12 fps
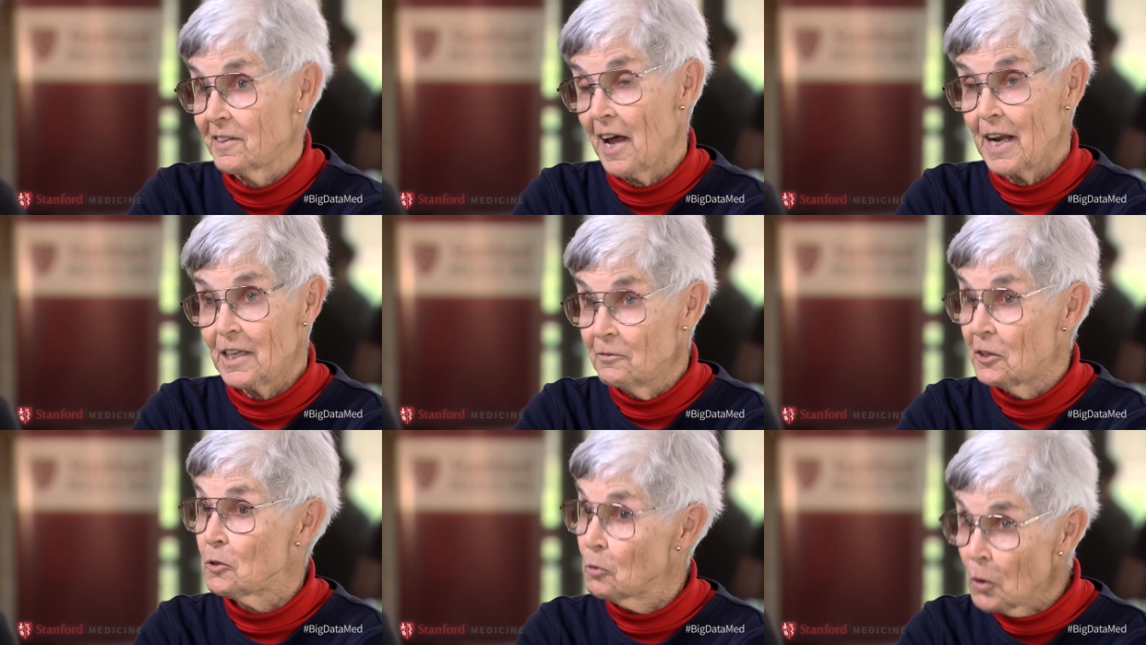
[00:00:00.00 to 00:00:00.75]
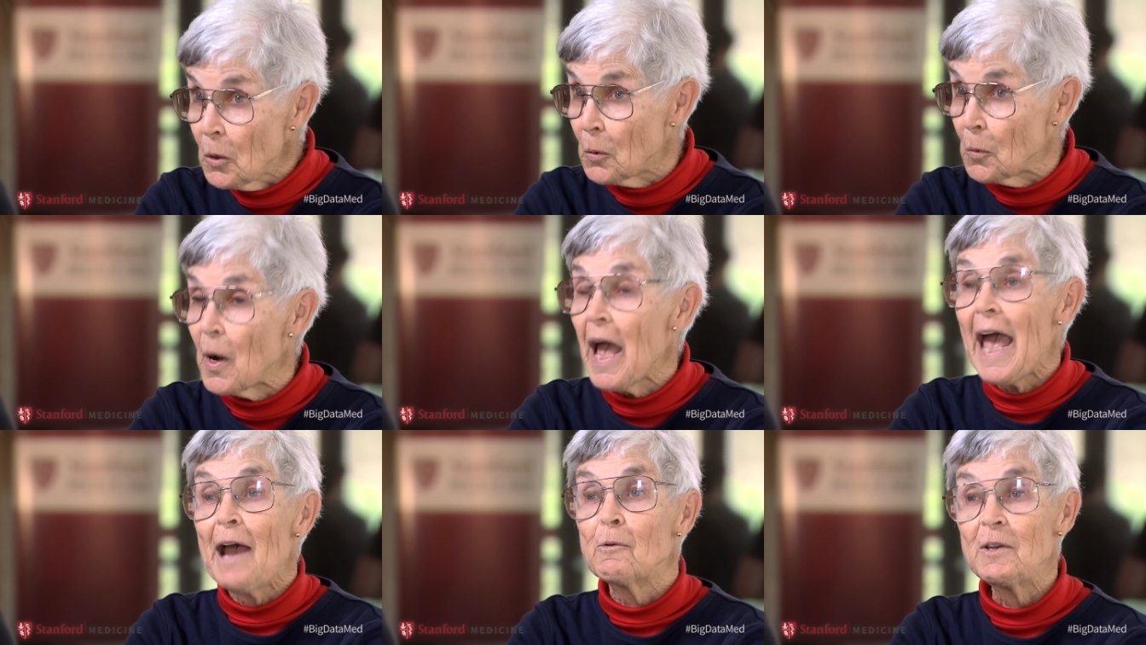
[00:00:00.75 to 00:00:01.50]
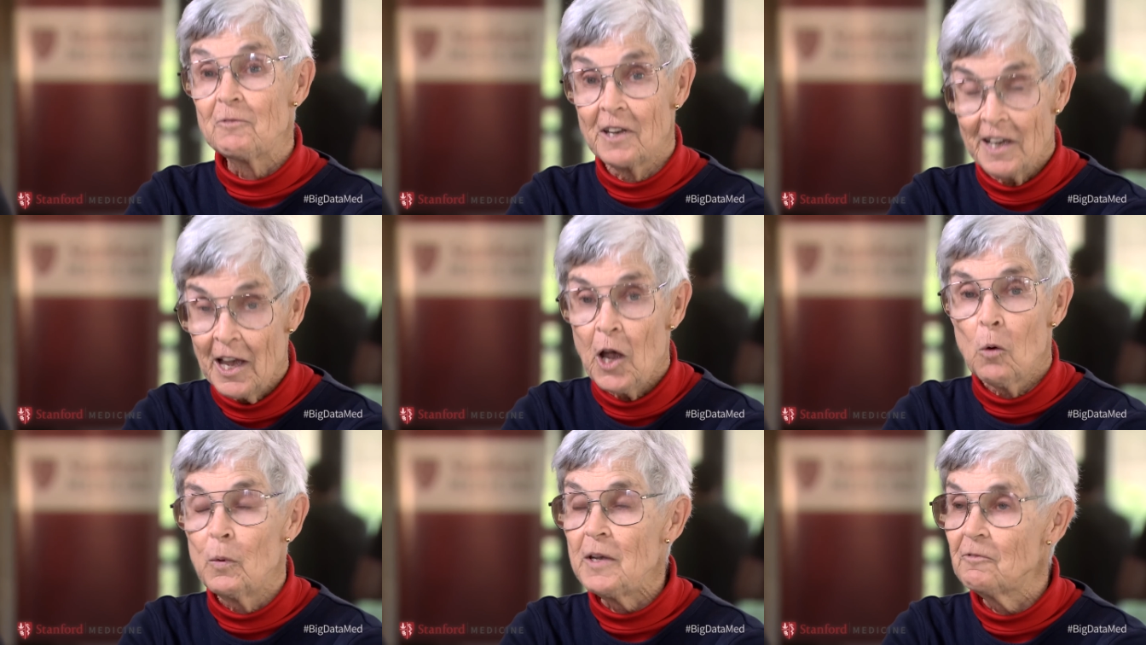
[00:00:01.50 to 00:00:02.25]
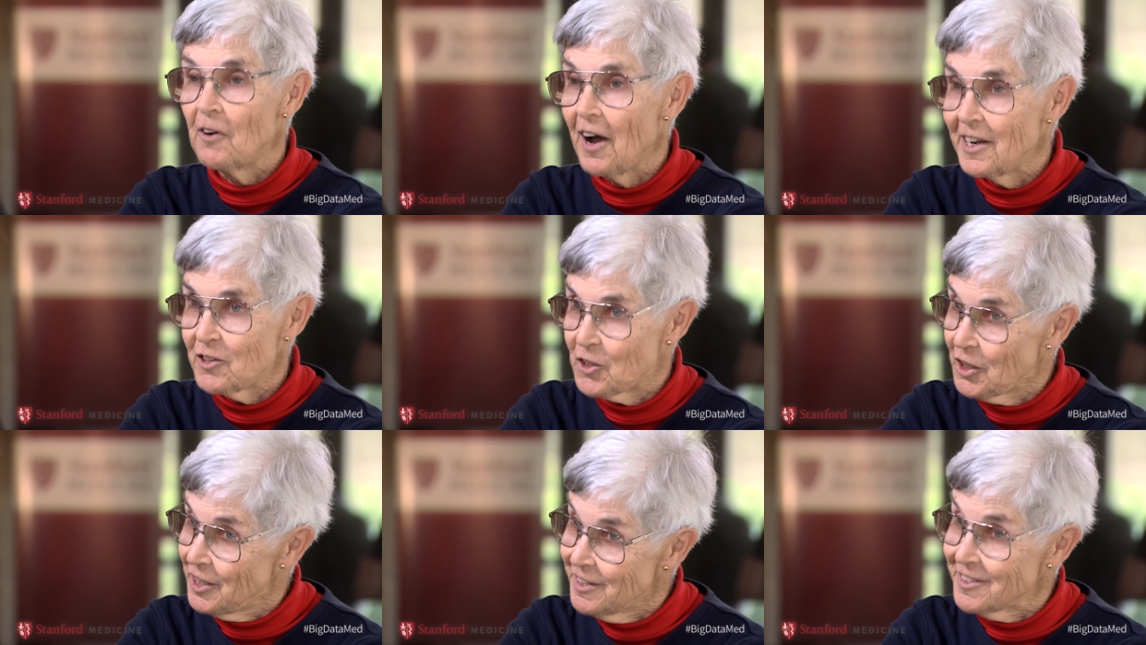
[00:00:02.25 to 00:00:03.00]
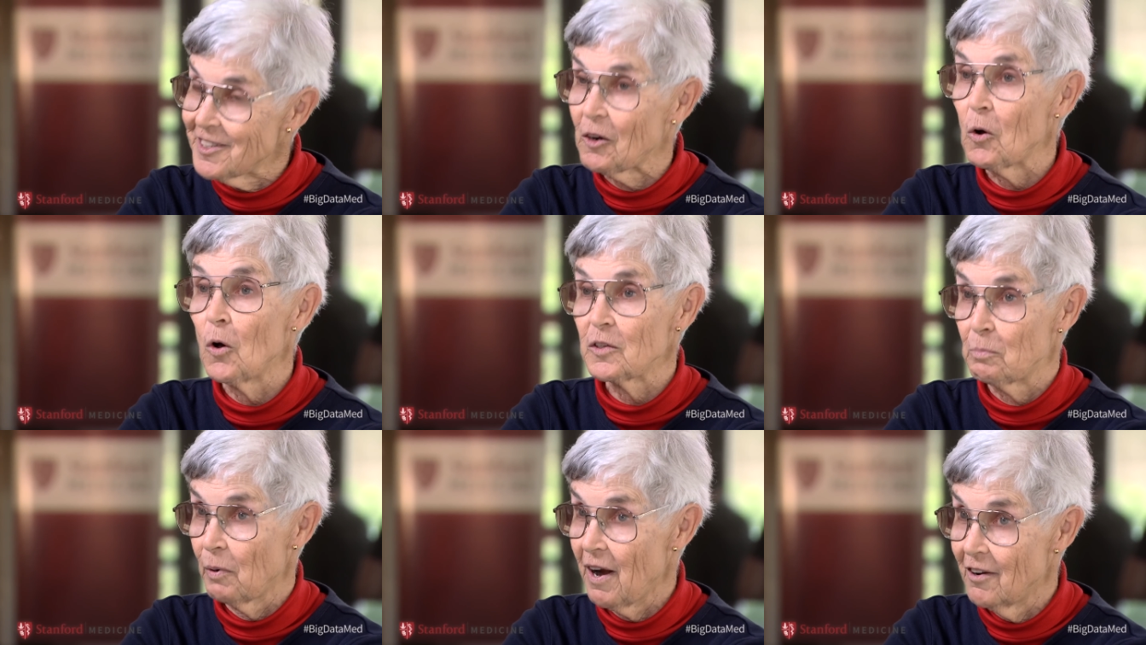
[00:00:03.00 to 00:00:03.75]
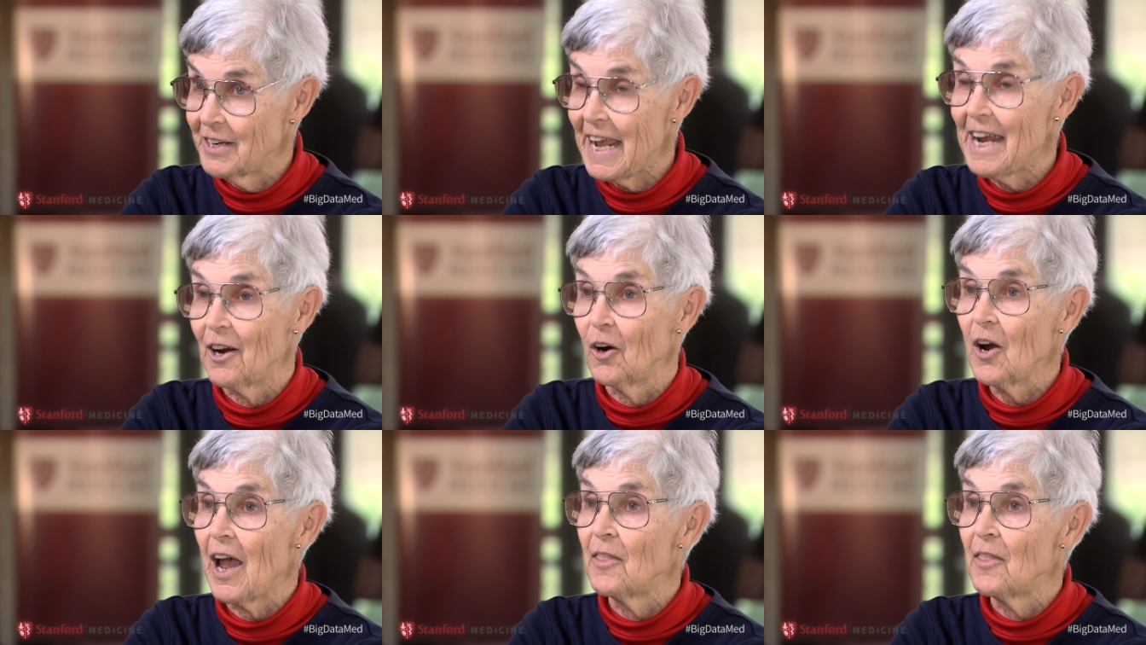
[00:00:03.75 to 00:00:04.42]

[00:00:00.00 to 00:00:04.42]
not even true. we we find genes that cause brown hair,